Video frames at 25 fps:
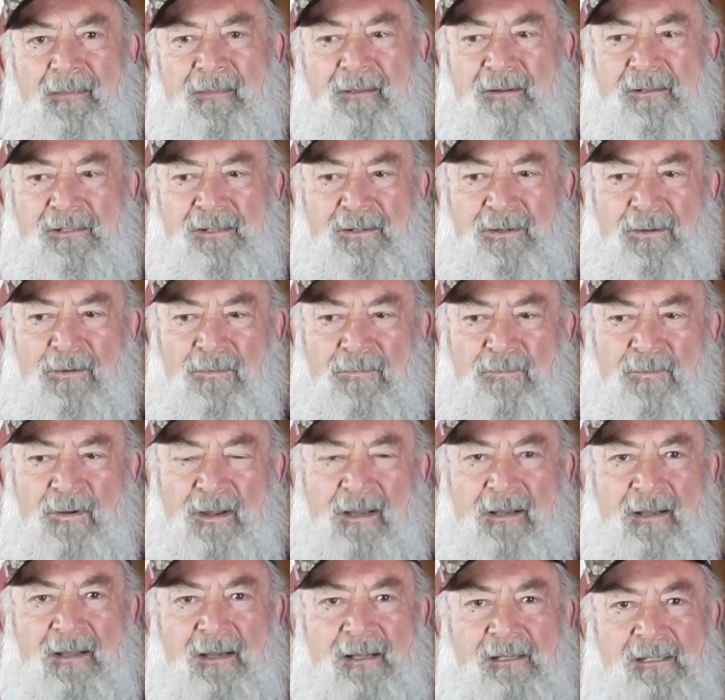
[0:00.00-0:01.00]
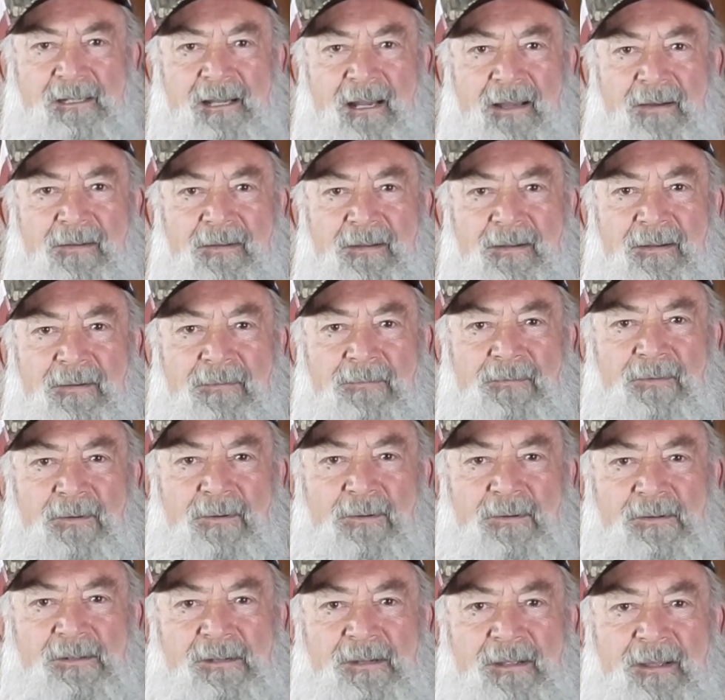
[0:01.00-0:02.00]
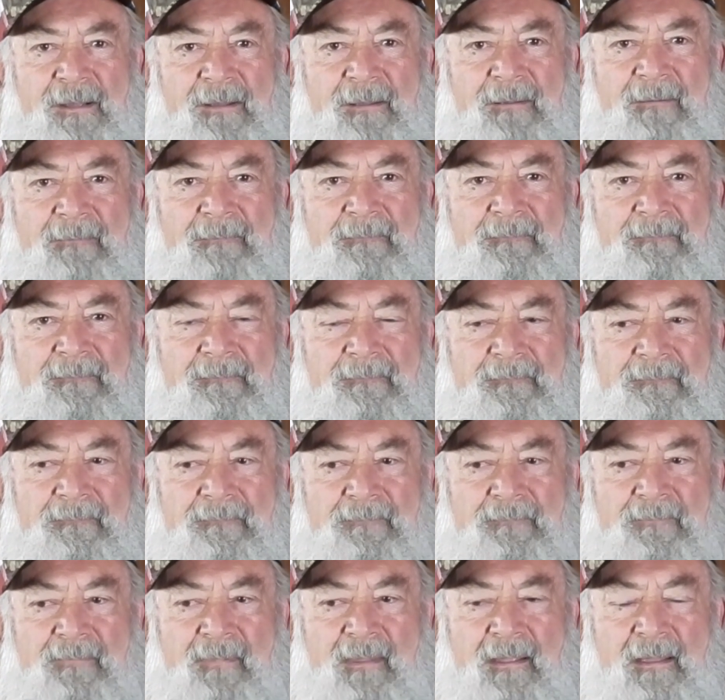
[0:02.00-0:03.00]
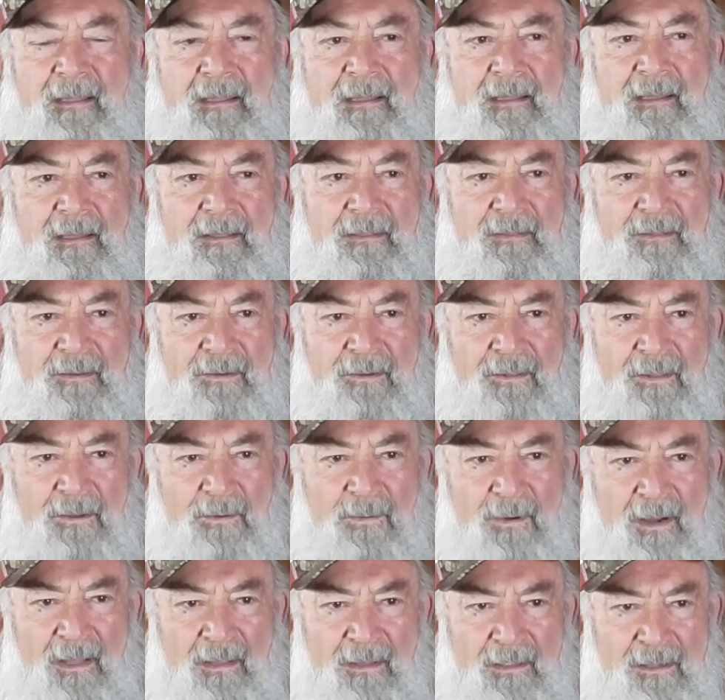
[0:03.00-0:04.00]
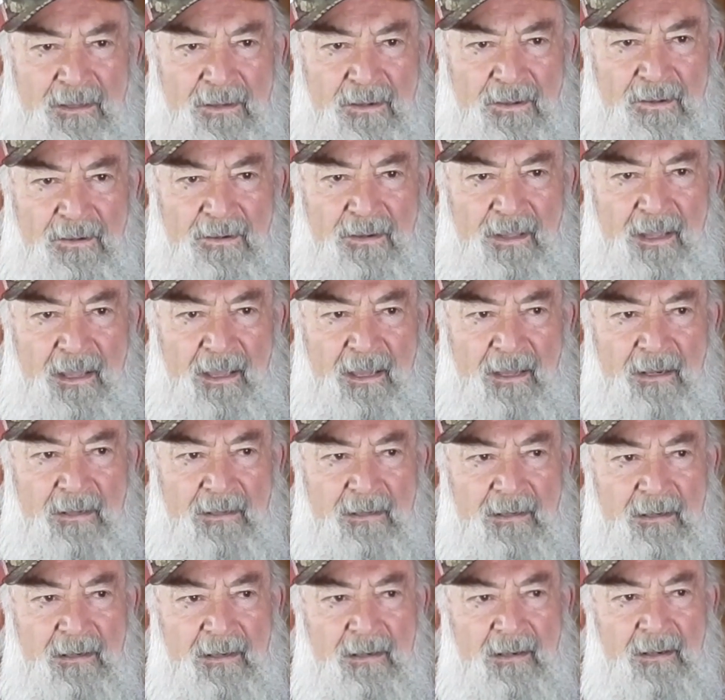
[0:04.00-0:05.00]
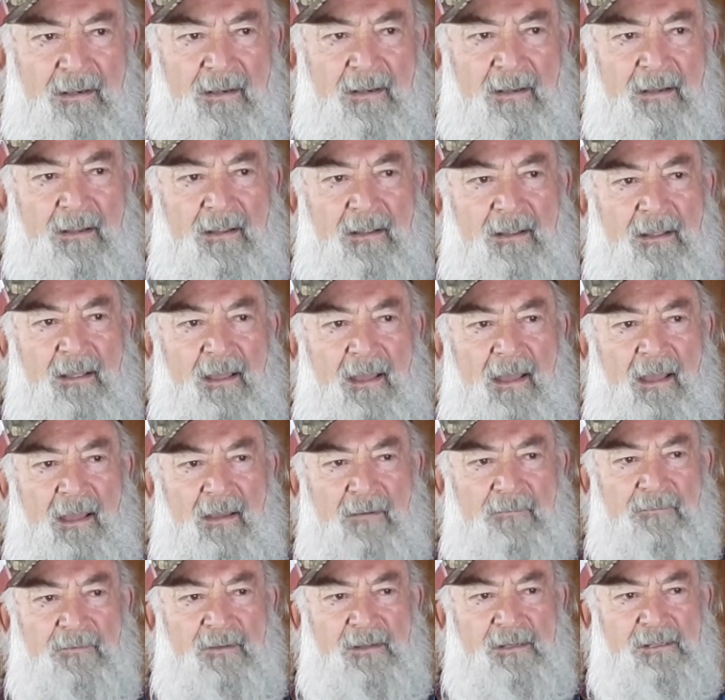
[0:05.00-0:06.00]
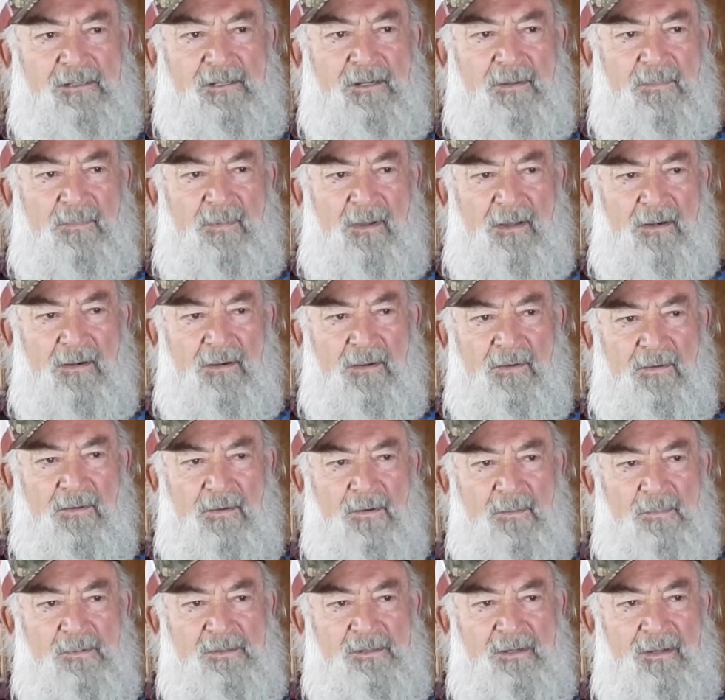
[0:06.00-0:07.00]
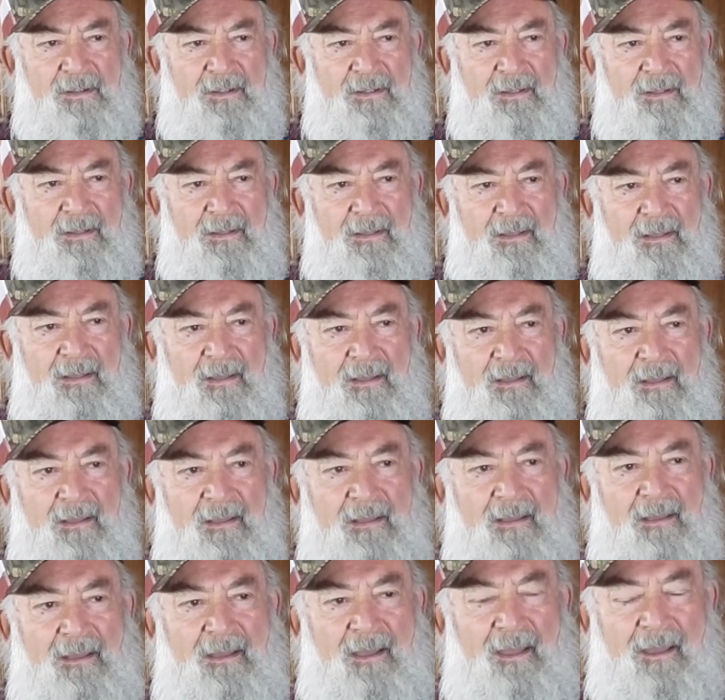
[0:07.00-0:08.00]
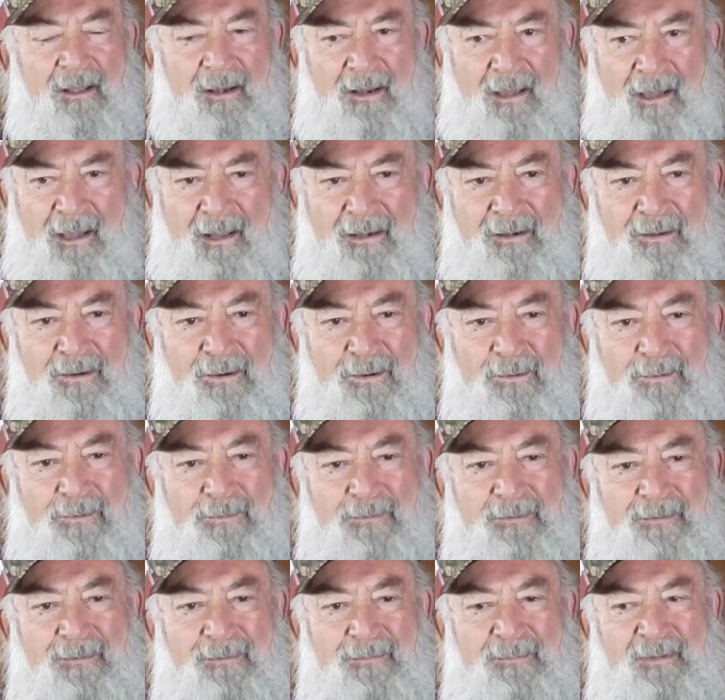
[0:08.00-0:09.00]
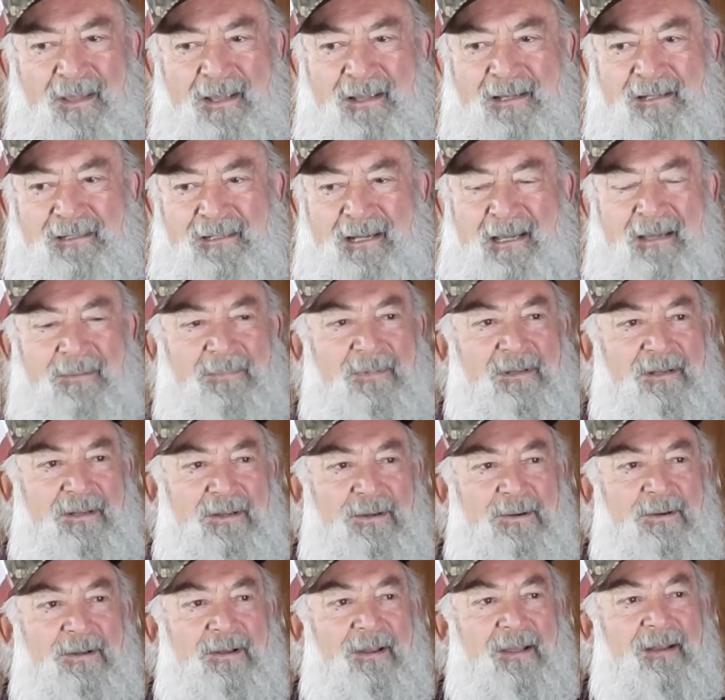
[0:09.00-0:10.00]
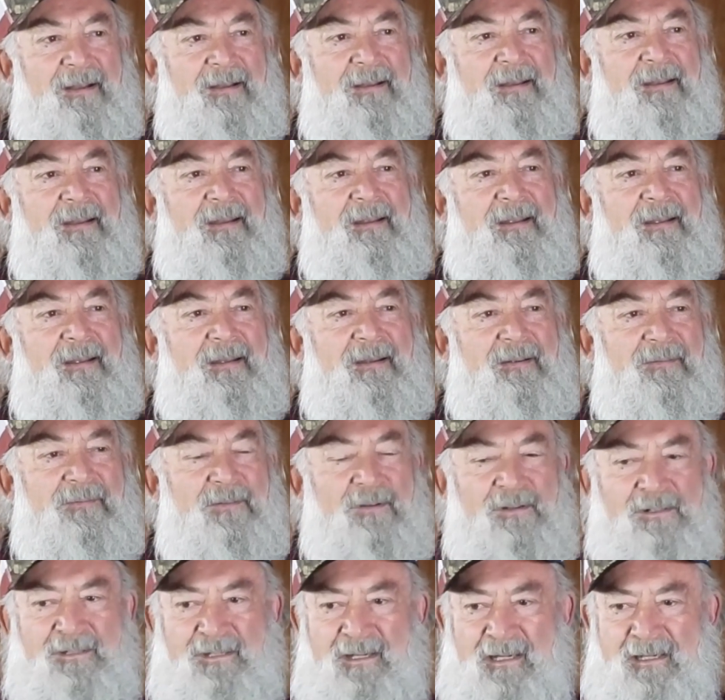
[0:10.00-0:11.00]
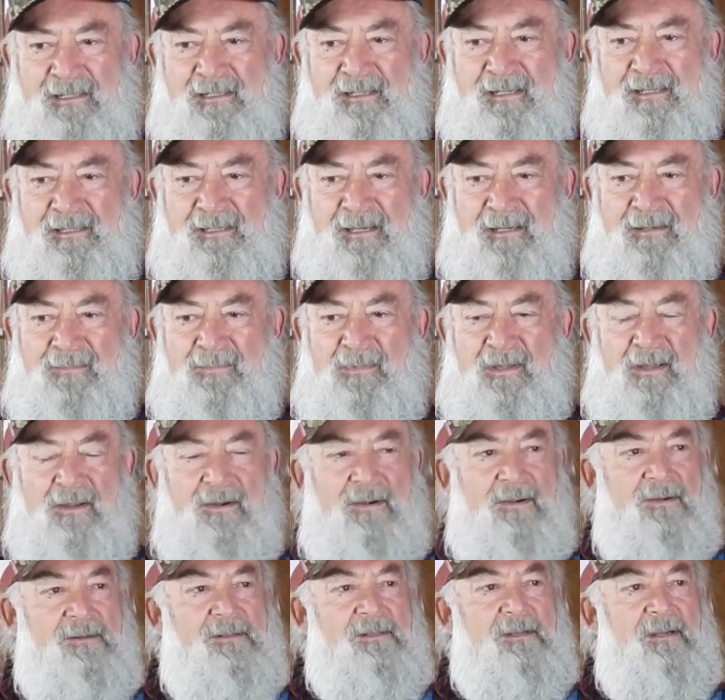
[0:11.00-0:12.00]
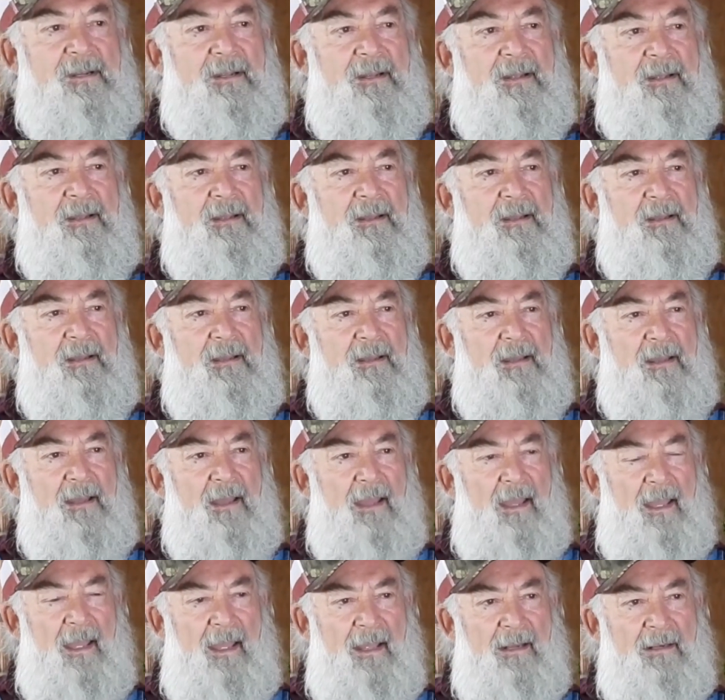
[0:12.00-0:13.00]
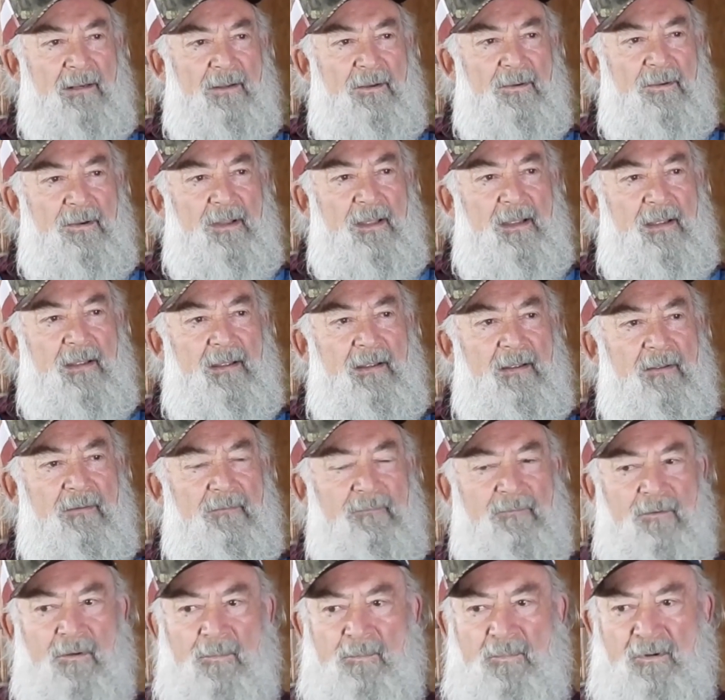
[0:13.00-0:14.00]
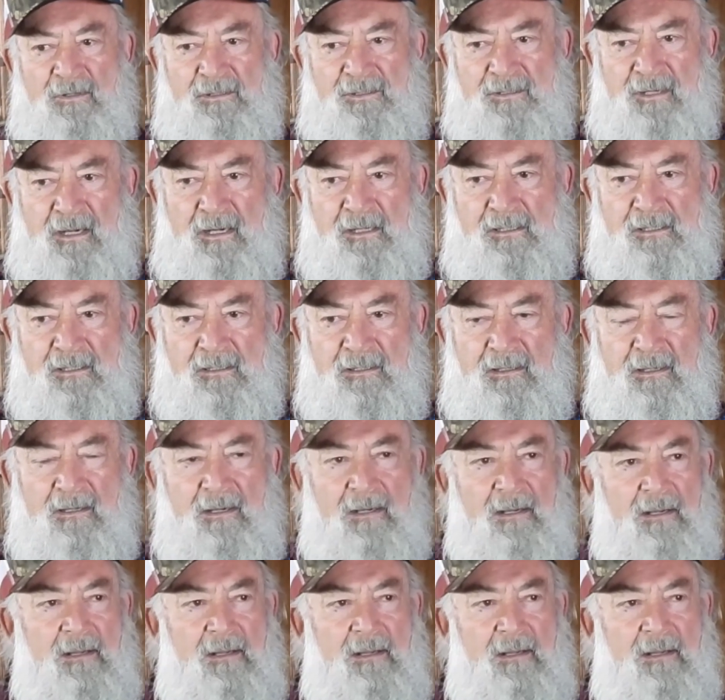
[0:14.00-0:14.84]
There's no free lunch out here, folks. The only way that you're going to get half inch or better groups, and I know because I've been doing it for 60 some years, hand loading for precision,